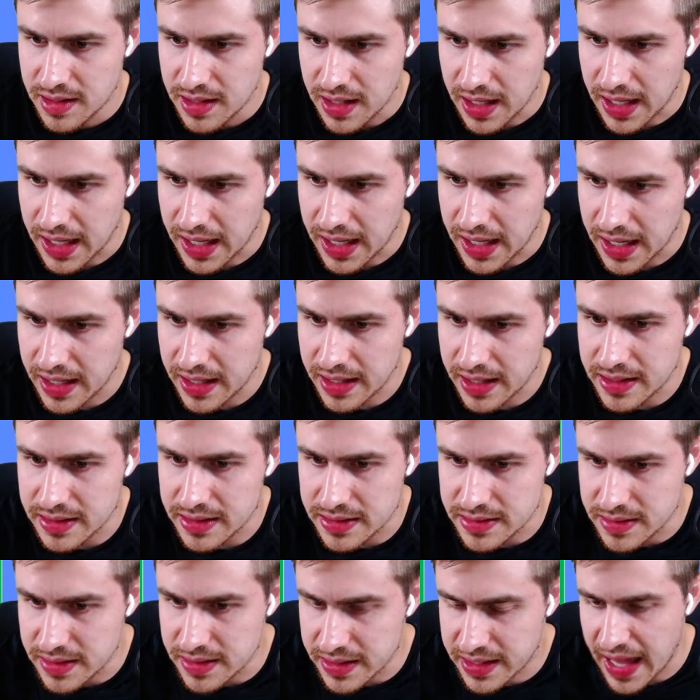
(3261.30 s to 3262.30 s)

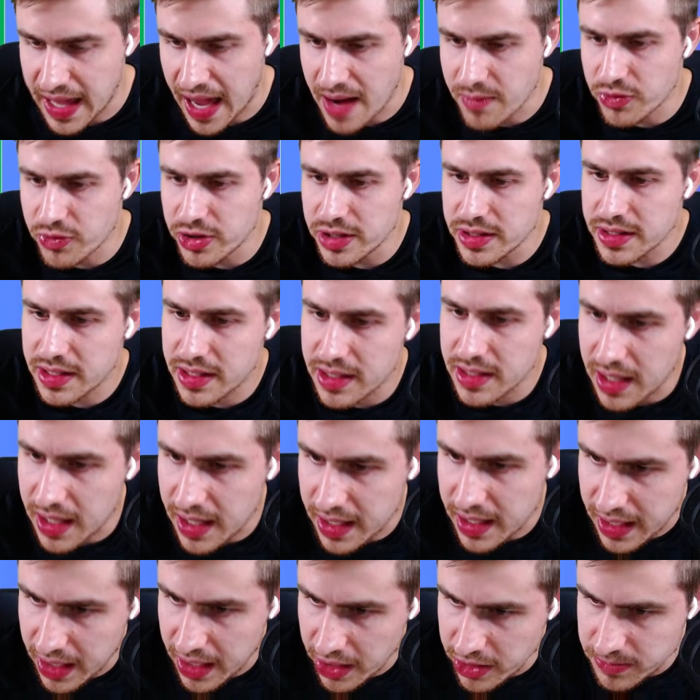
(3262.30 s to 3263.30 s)
Cameron,
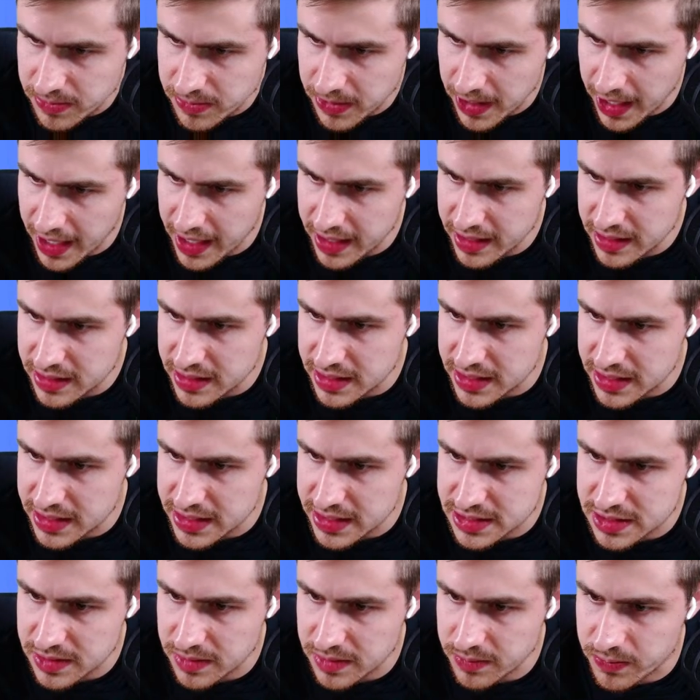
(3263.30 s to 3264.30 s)
current plan
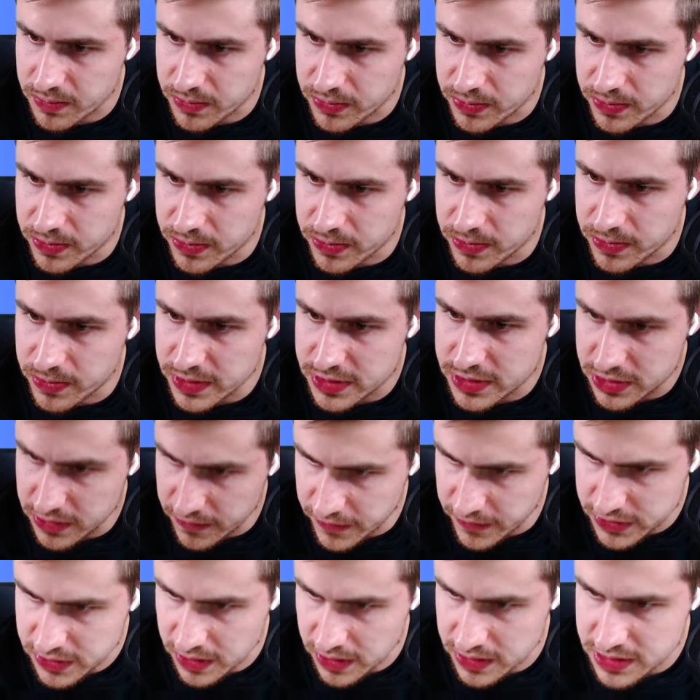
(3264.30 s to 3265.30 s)
is 2
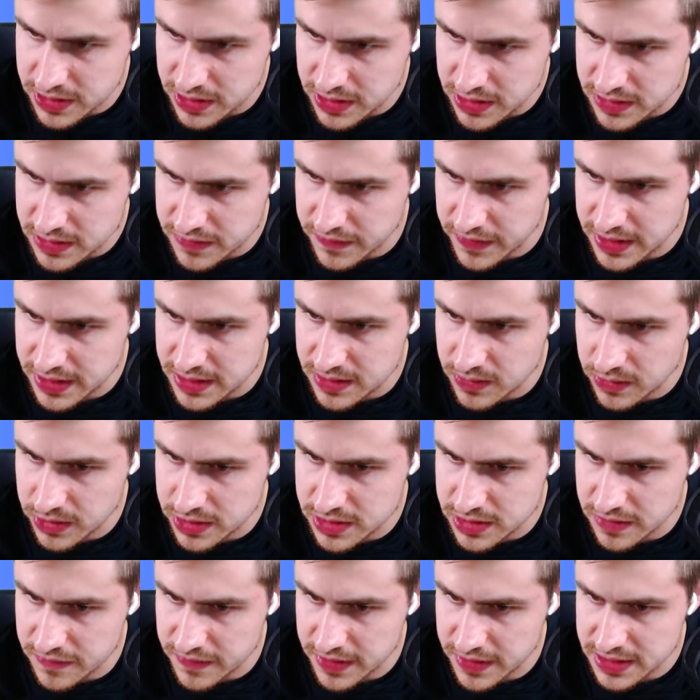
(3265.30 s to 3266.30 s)
free transfers,
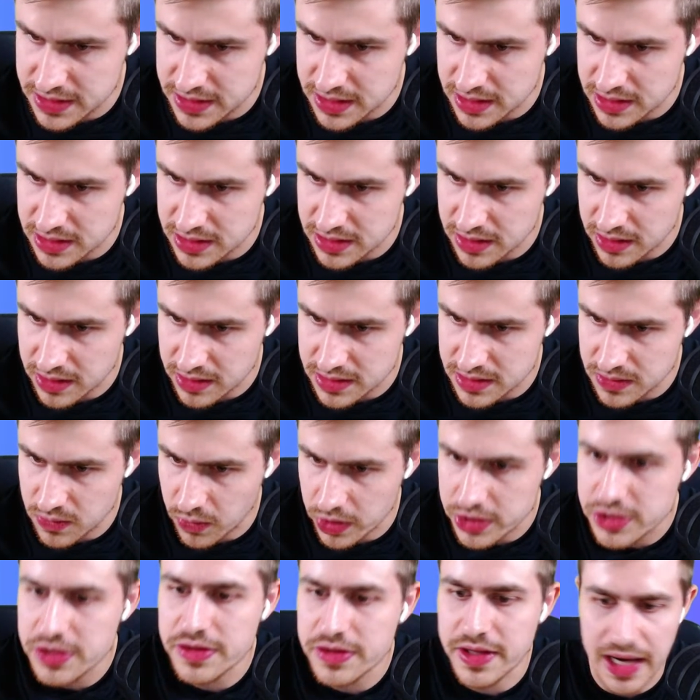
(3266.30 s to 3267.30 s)
Wood to Visa and slot.
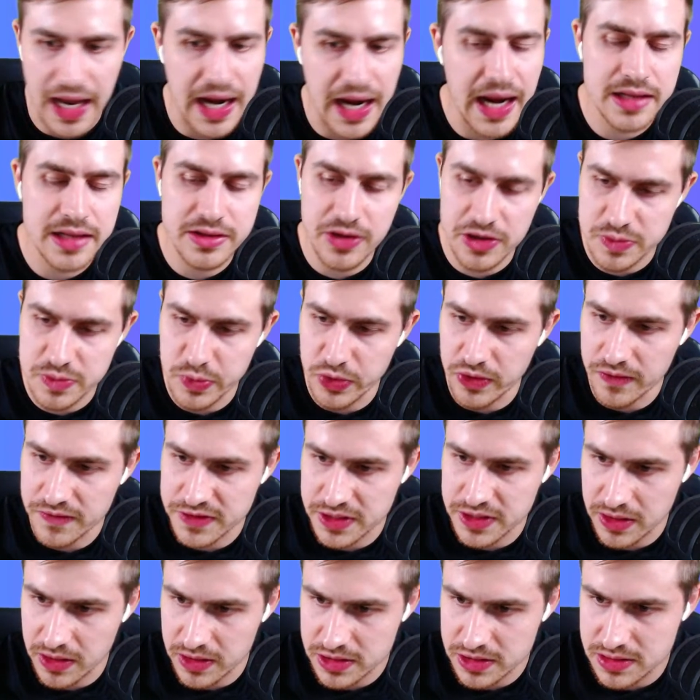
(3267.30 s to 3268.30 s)
What do you think? I like those
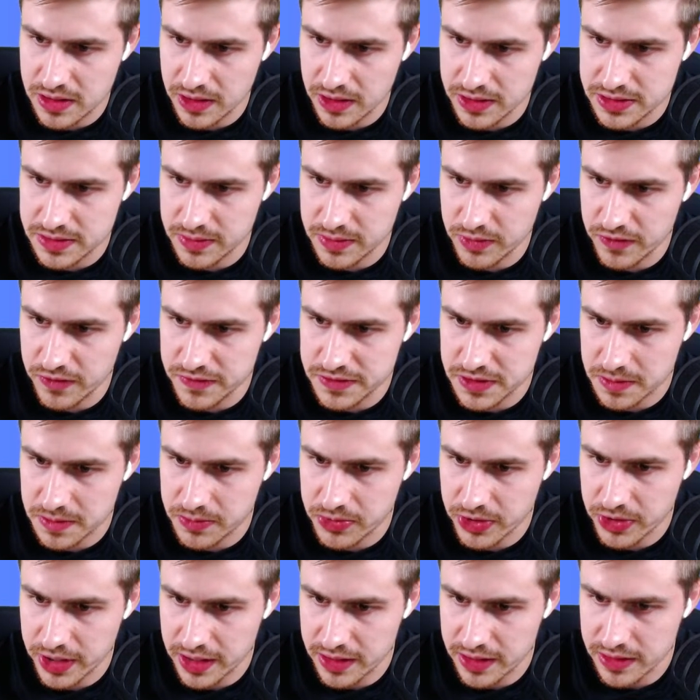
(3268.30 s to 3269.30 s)
moves. Those moves look
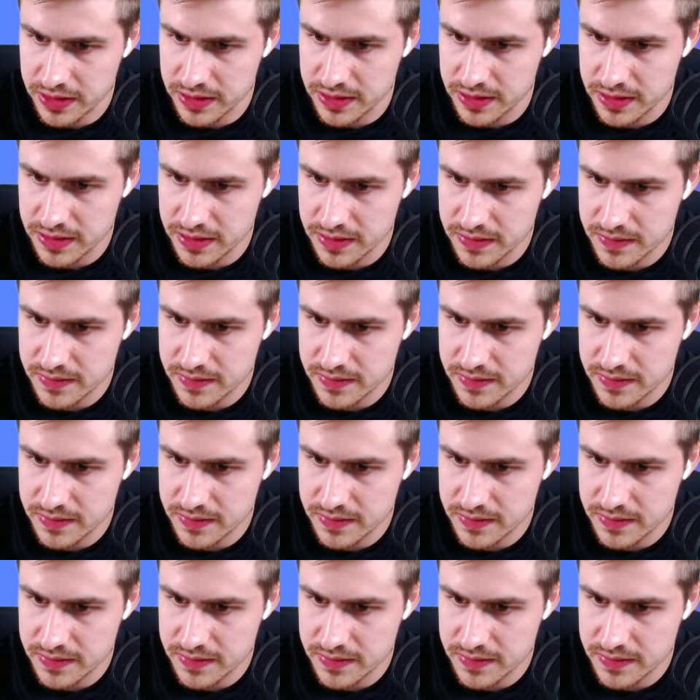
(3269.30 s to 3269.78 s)
pretty good.